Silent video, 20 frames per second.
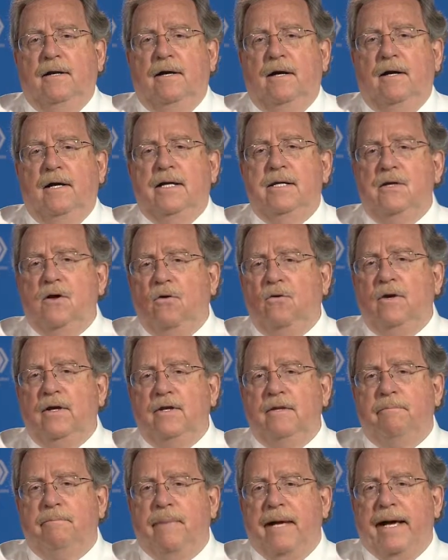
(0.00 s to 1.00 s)
and only
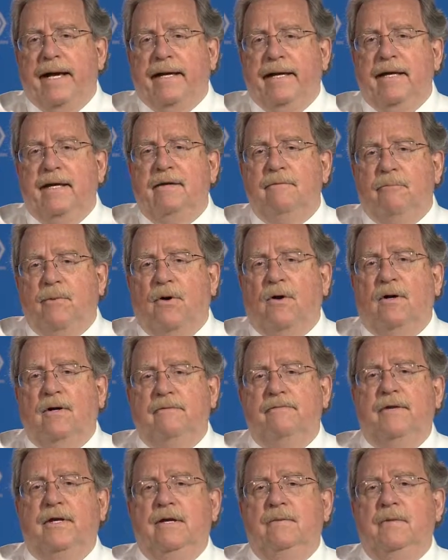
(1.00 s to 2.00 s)
the back end part
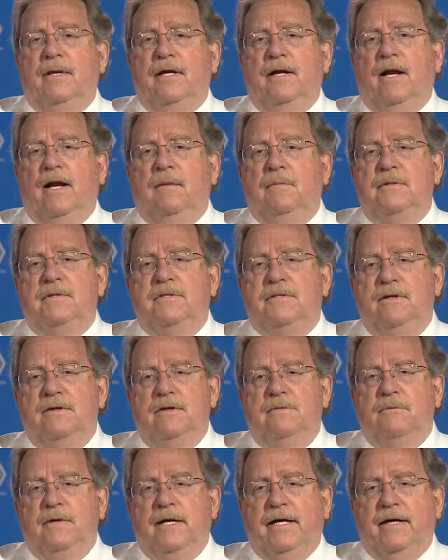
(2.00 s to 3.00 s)
of the immunoglobulin, so
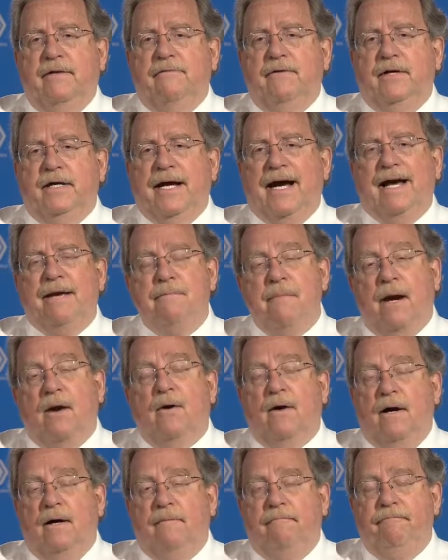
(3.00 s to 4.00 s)
that we have a
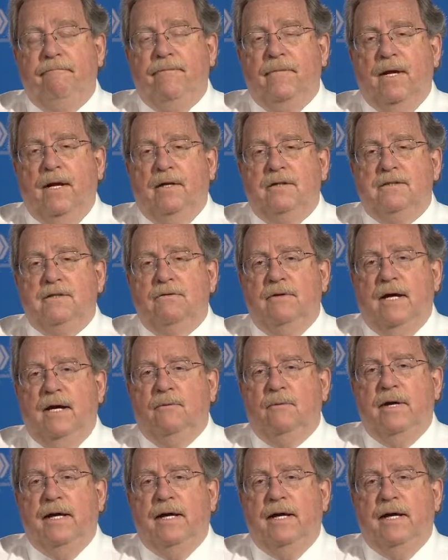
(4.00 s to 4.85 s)
chimera. So now we